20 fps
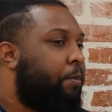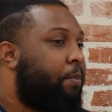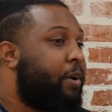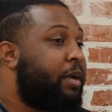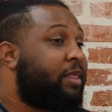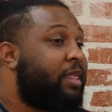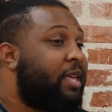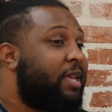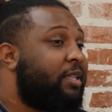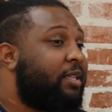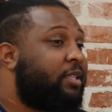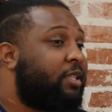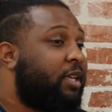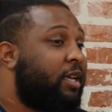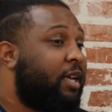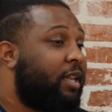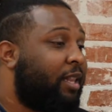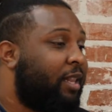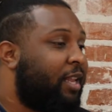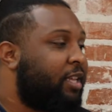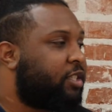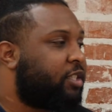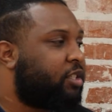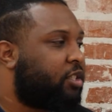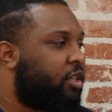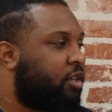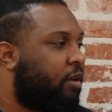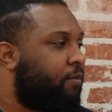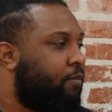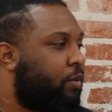But then to listen
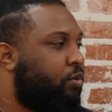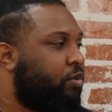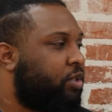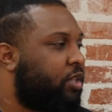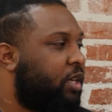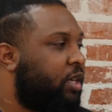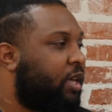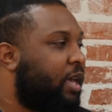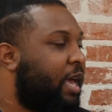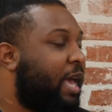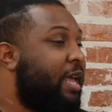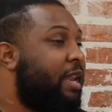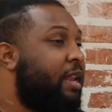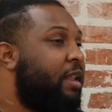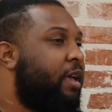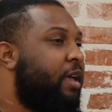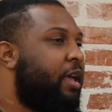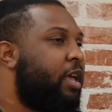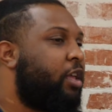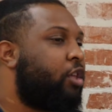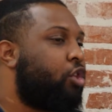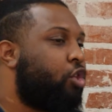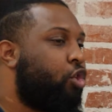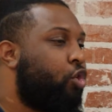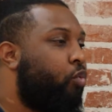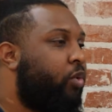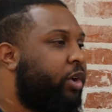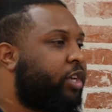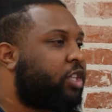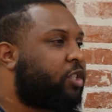to the music and
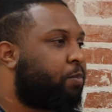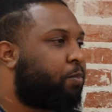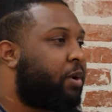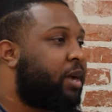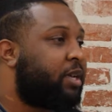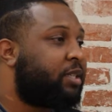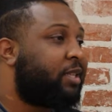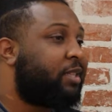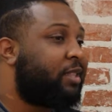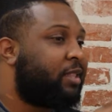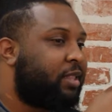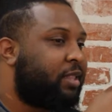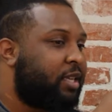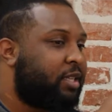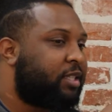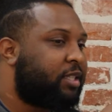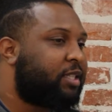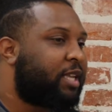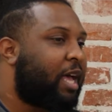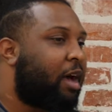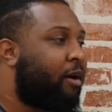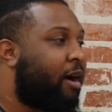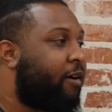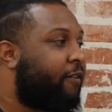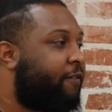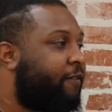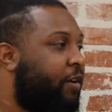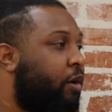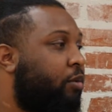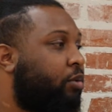you express, this is how
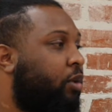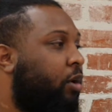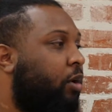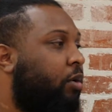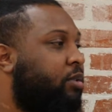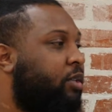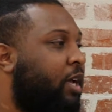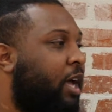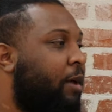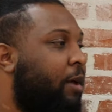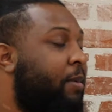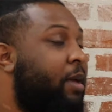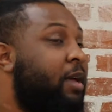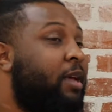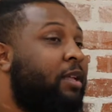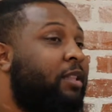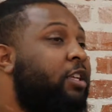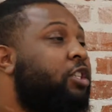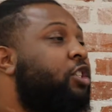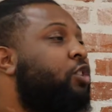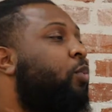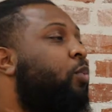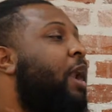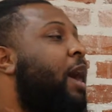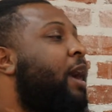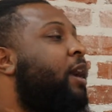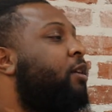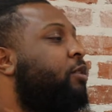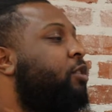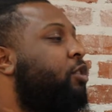I felt the whole time. This is what
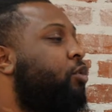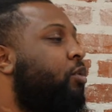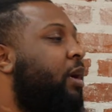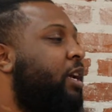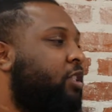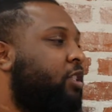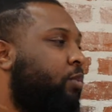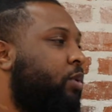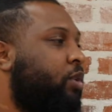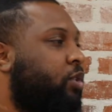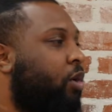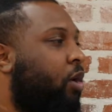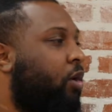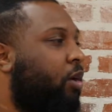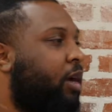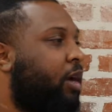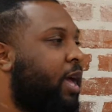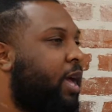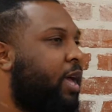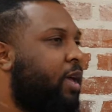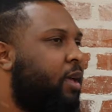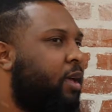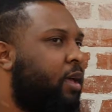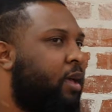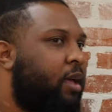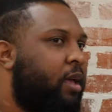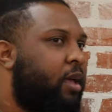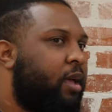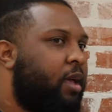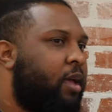I can do as a result of that.
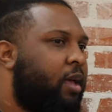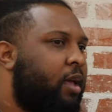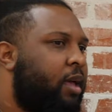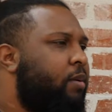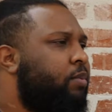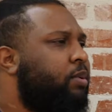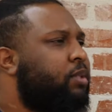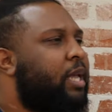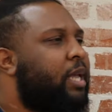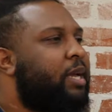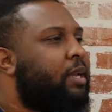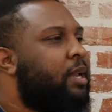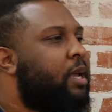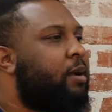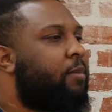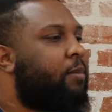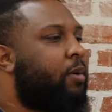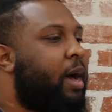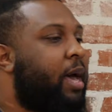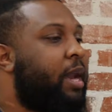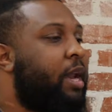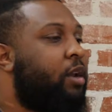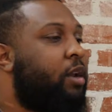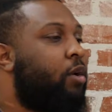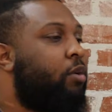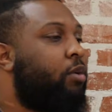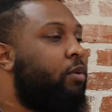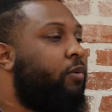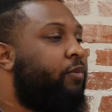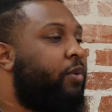It was like, damn, bro, I didn't know
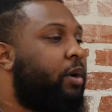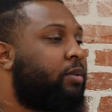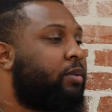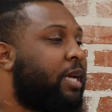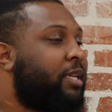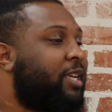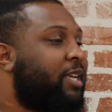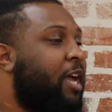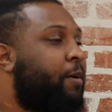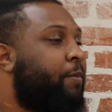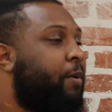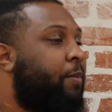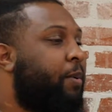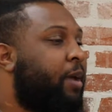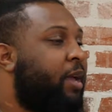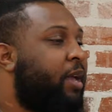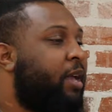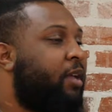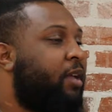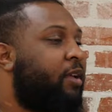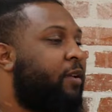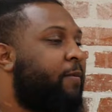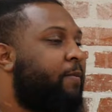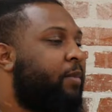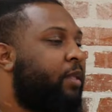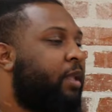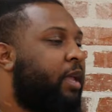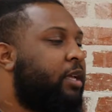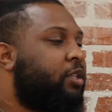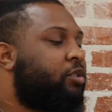you felt that type of pain.
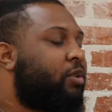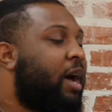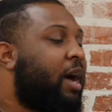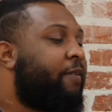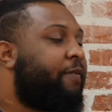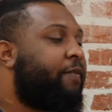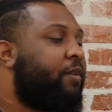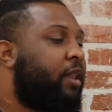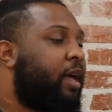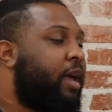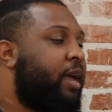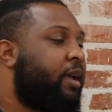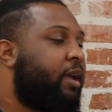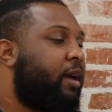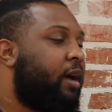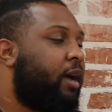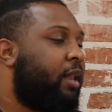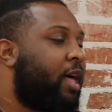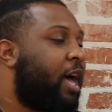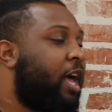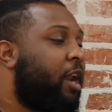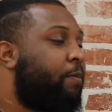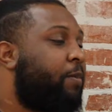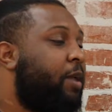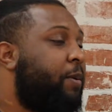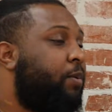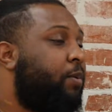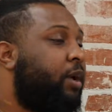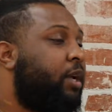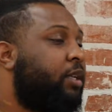And so I feel like a lot of
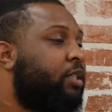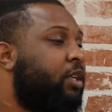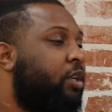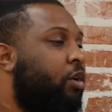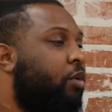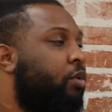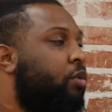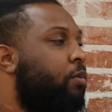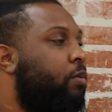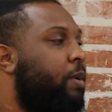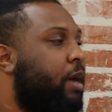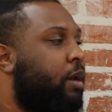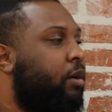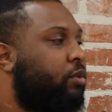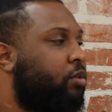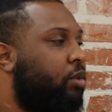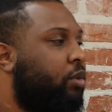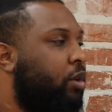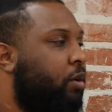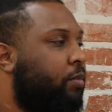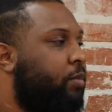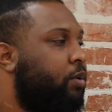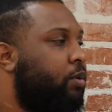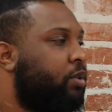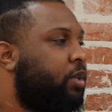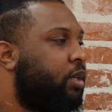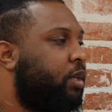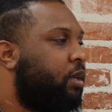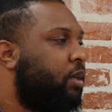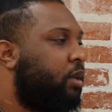people get to know you better through your
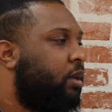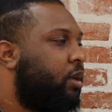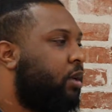music